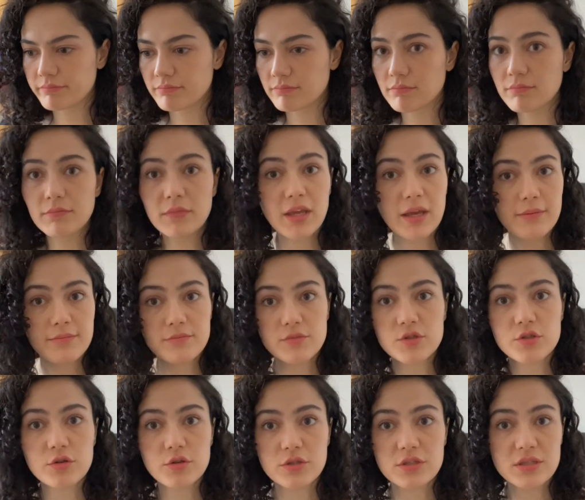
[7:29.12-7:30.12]
Yeah,
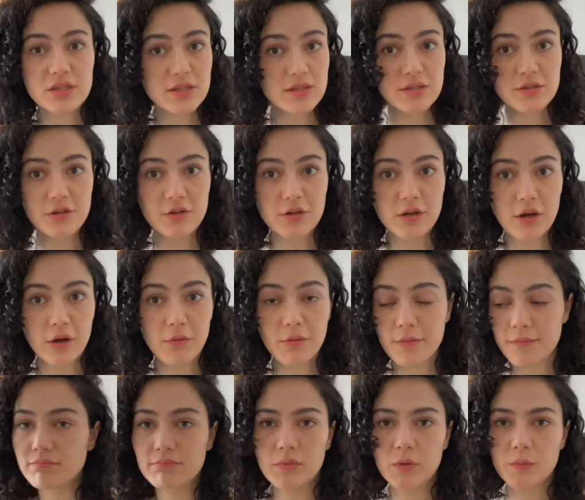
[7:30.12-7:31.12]
so just so you know,
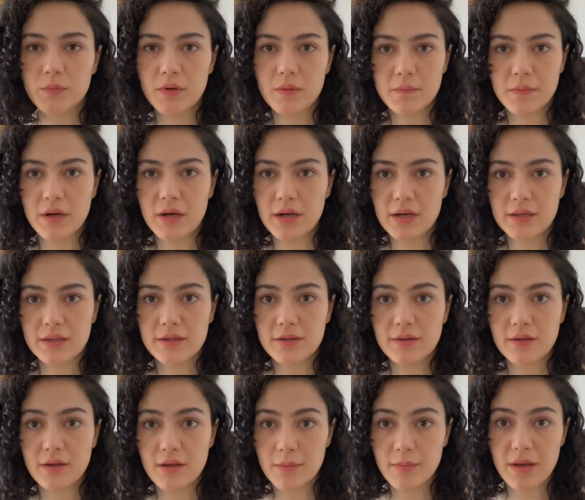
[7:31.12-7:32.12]
be prepared
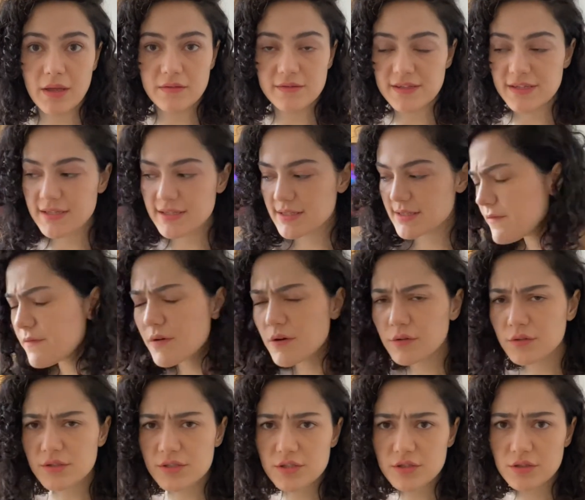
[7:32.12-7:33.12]
about this. For
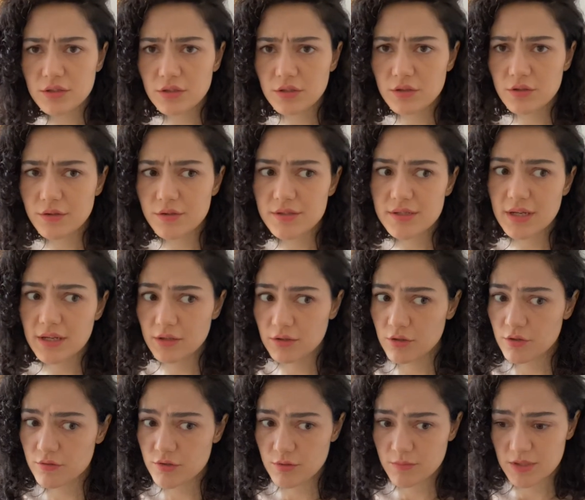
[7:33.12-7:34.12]
the studios, I don't
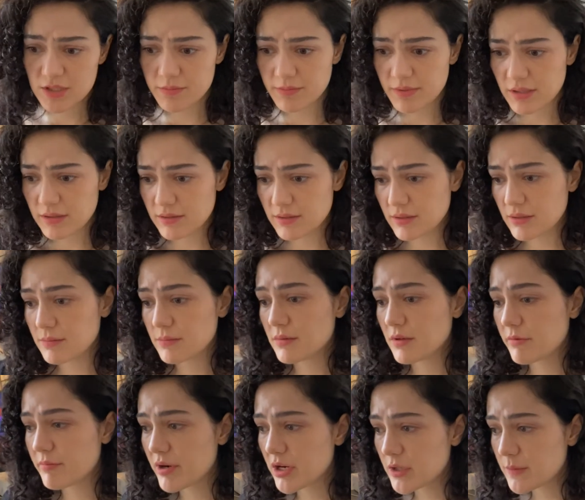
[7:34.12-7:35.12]
know so much about the
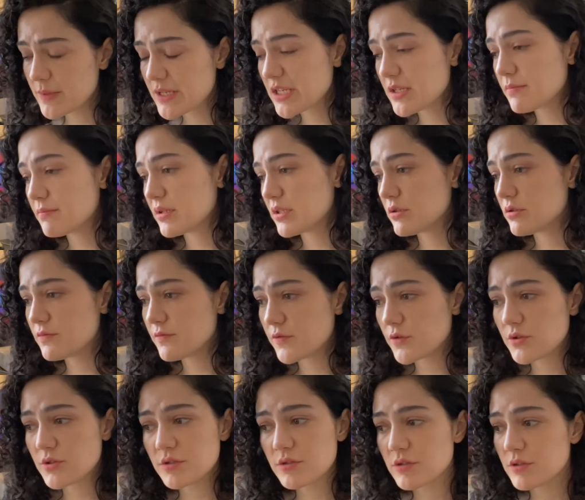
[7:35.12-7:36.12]
apartments, but
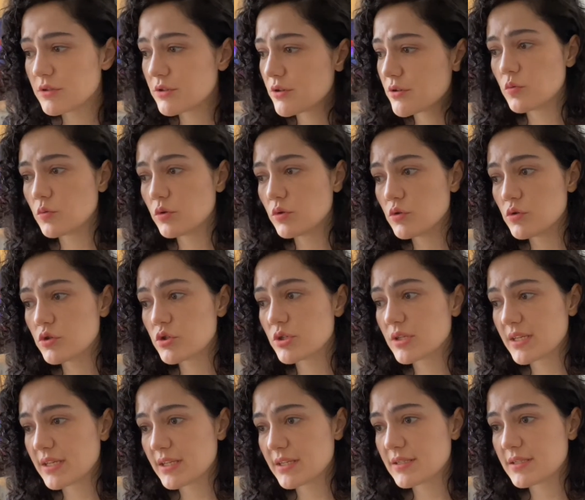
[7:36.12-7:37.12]
for studios,
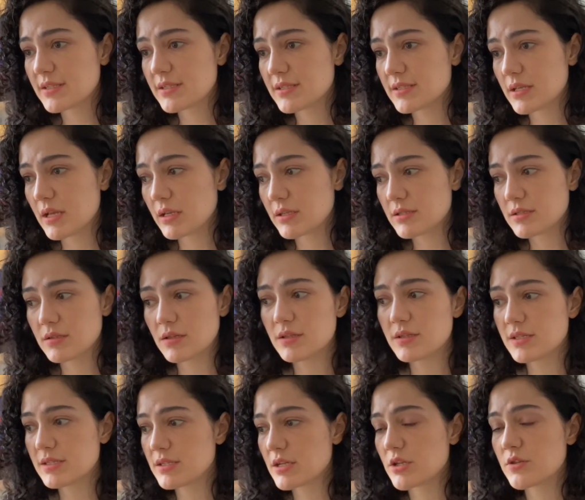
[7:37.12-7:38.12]
usually it is like, it
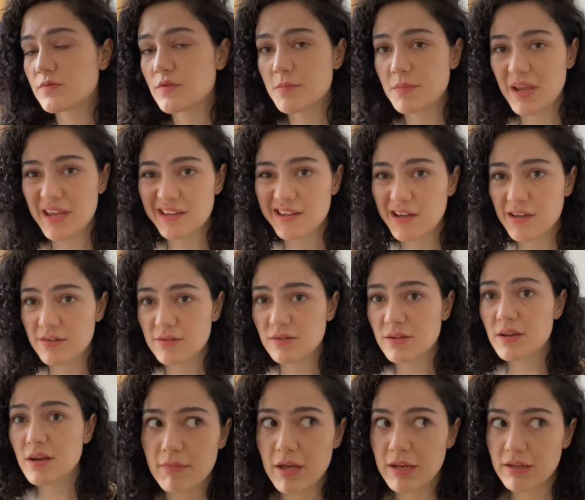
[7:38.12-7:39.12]
starts from
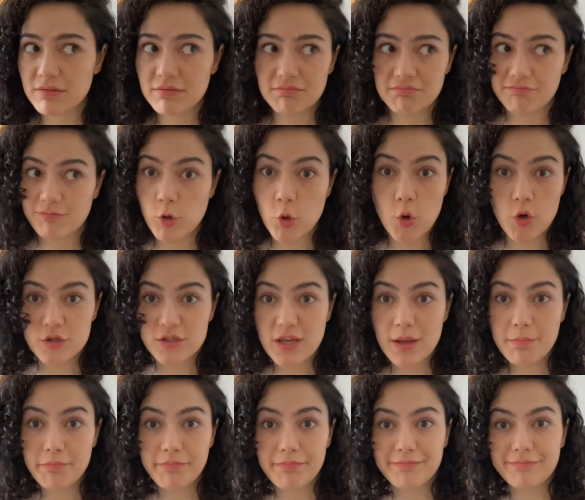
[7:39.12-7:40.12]
800 and it goes
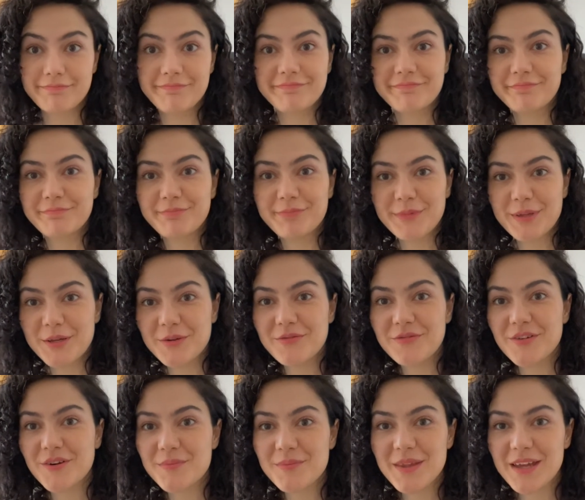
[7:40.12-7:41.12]
up
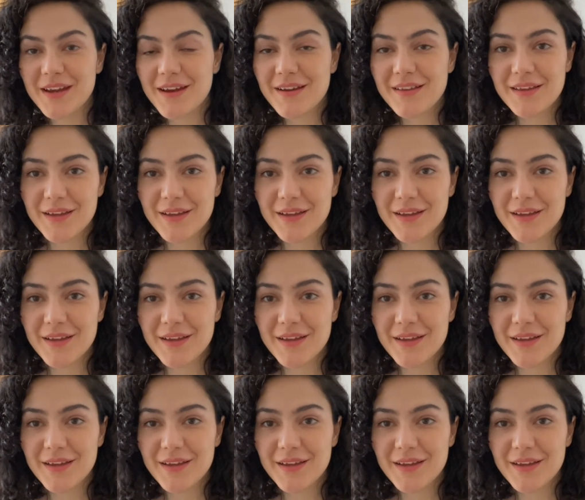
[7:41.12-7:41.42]
from there.